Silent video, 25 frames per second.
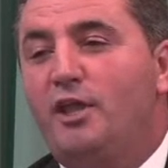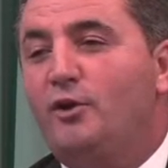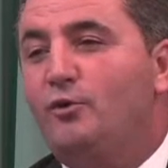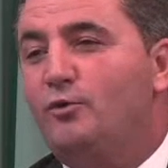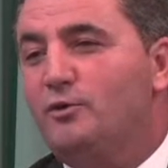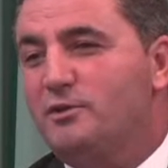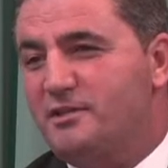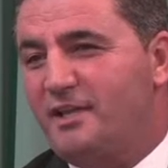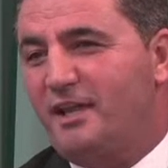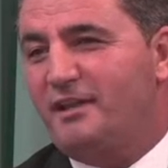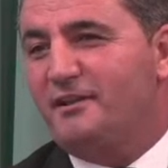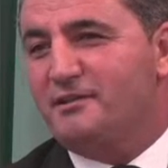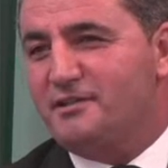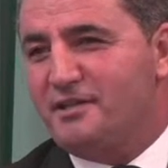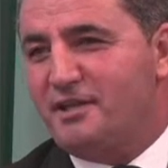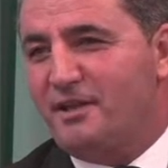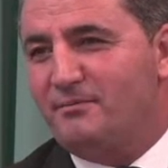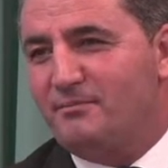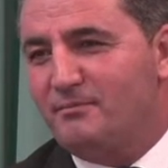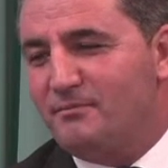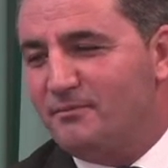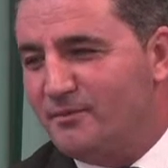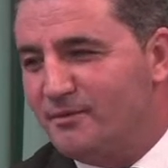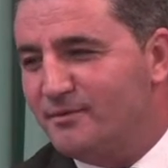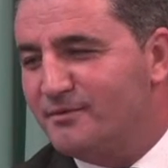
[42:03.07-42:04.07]
could say the
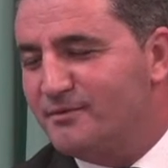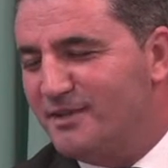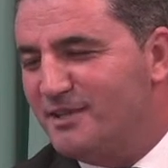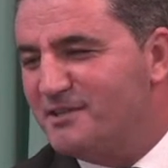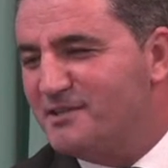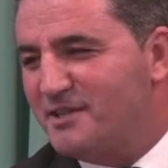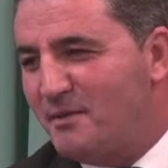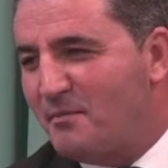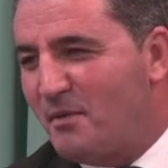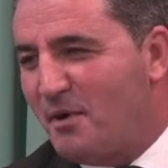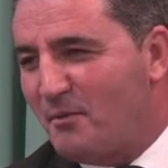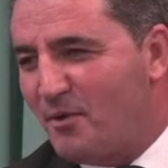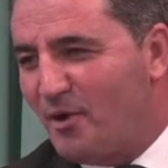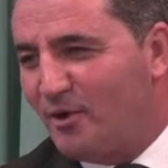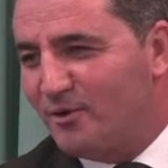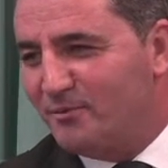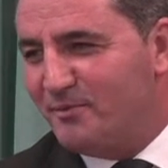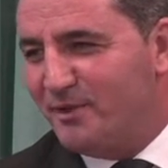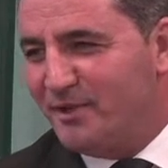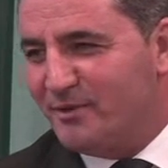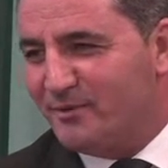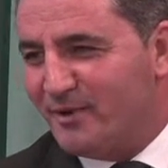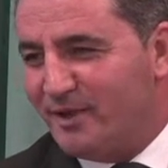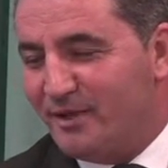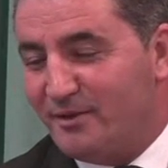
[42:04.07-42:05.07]
same about
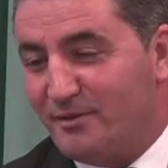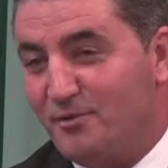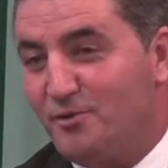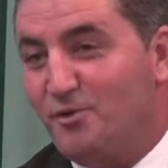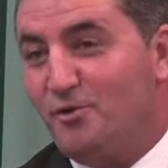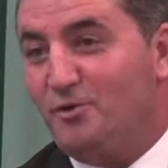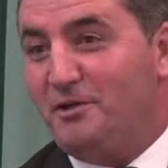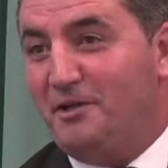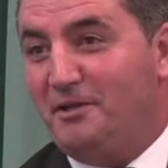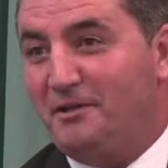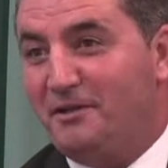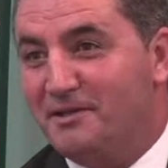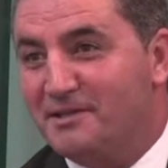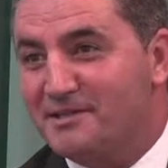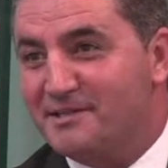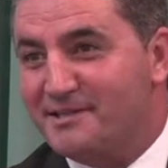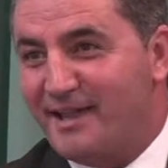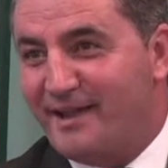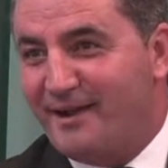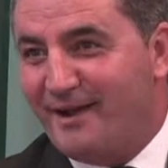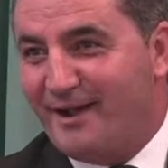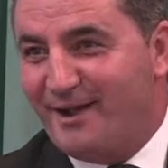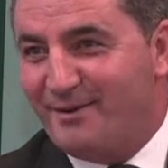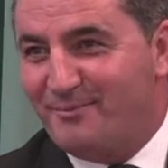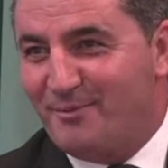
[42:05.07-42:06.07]
me, right? You didn't say
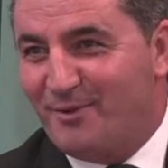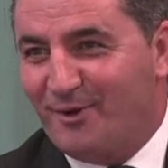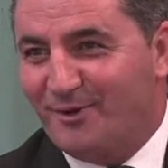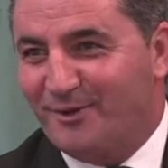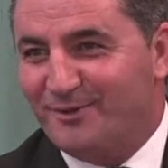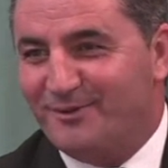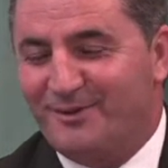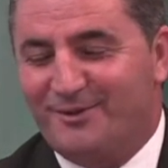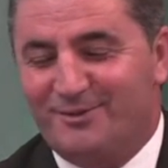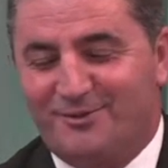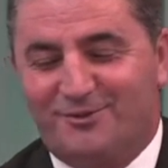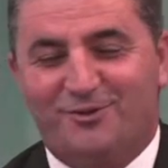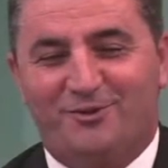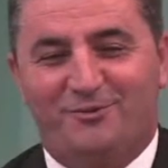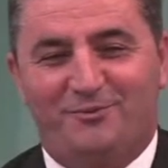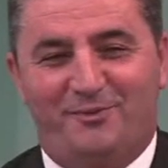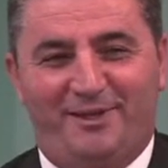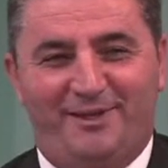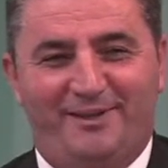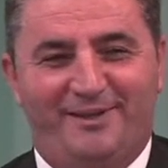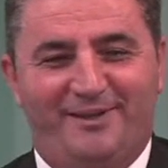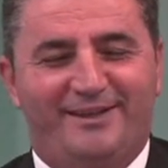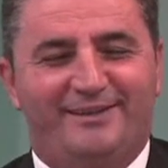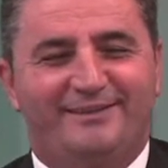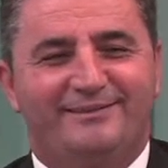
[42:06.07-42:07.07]
hi to me.
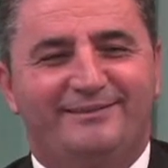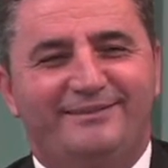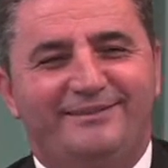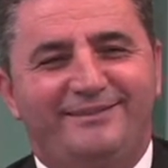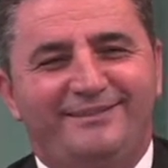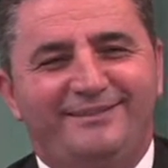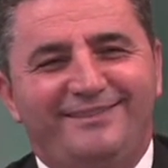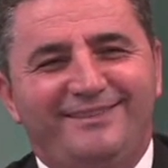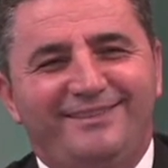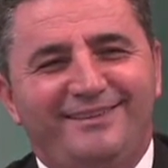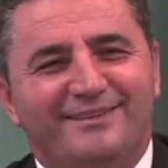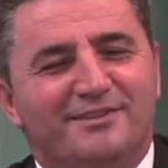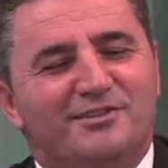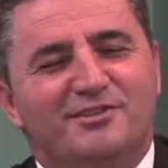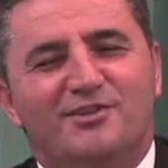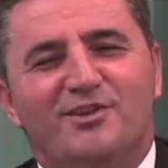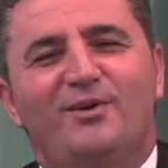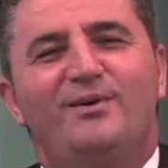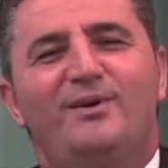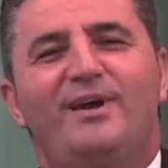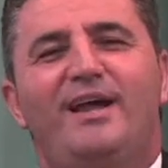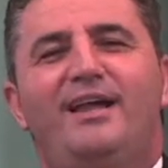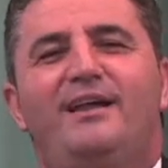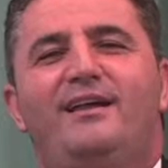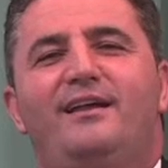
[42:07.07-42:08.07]

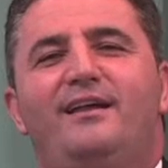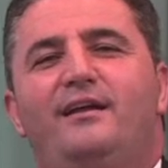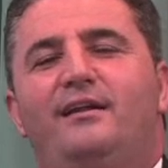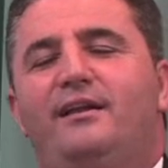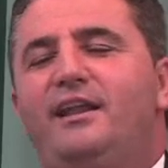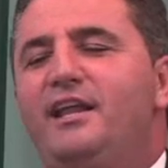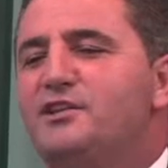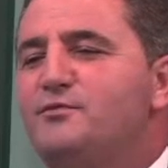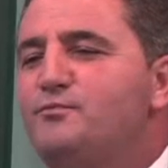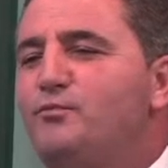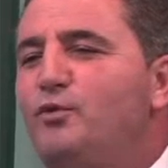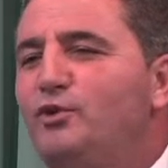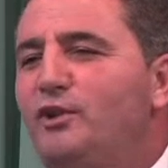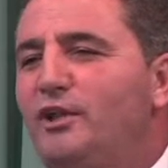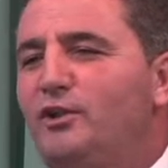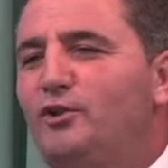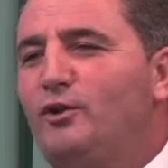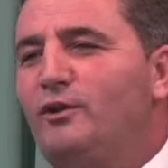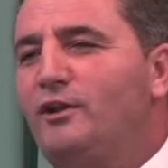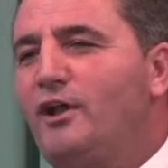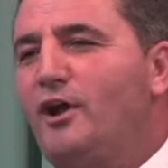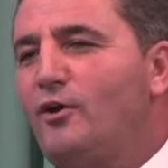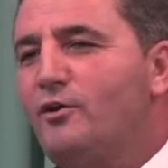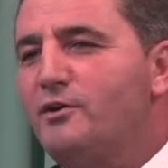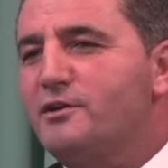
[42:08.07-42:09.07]
So let's put it
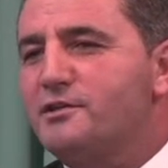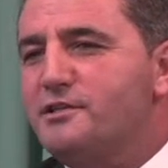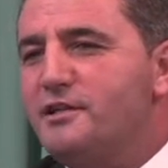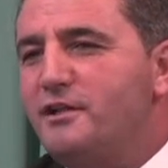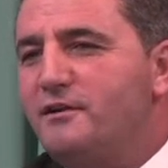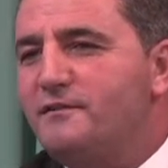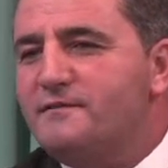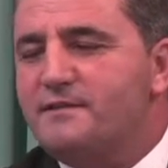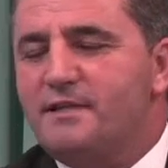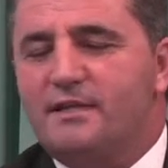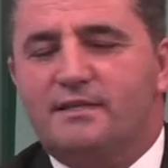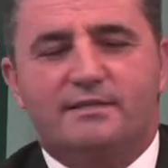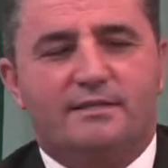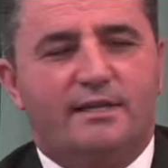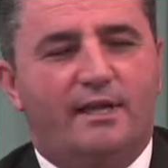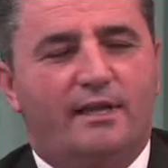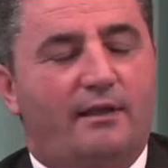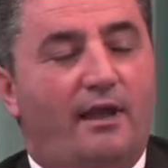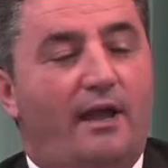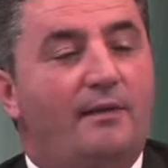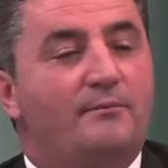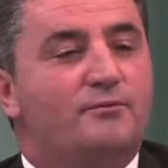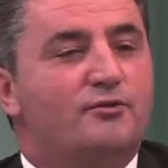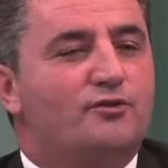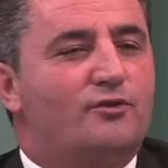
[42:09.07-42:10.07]
on ourselves and say,
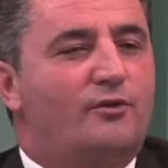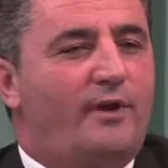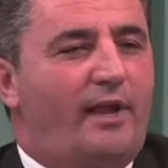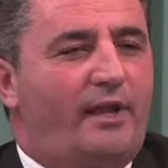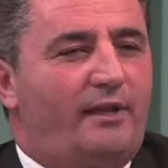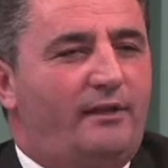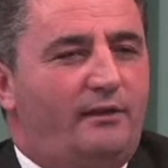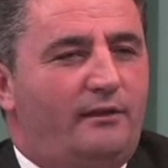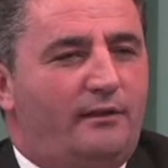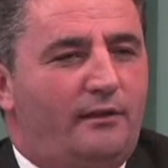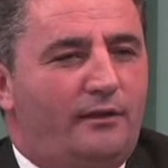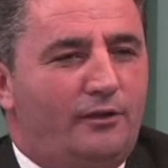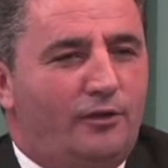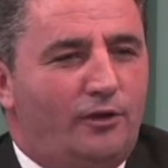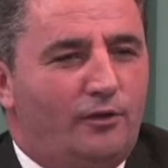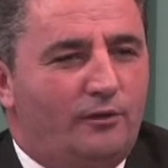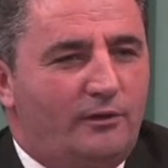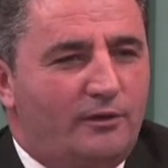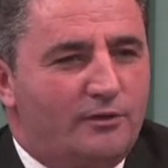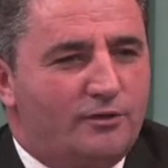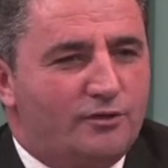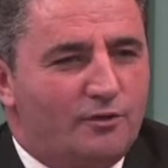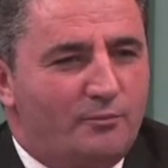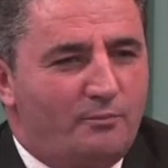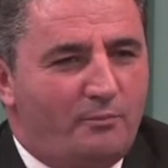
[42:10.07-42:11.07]
I'm sorry I didn't
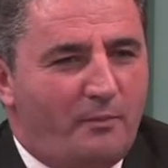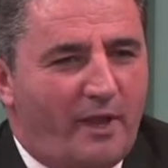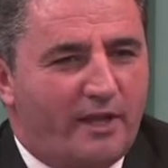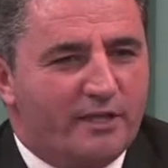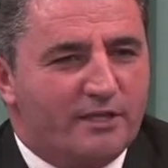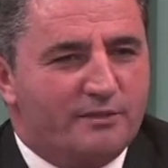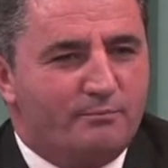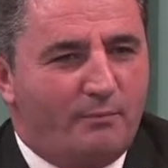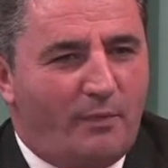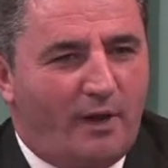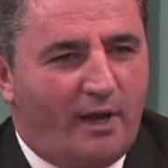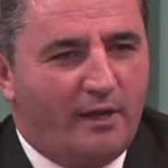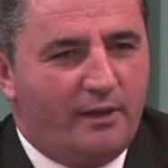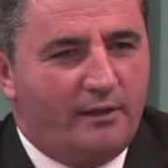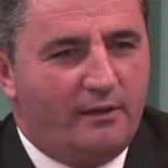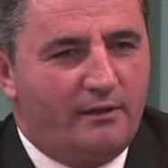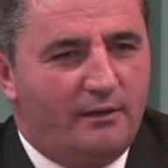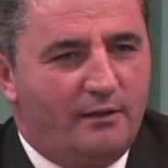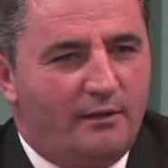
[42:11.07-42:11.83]
notice you passed by.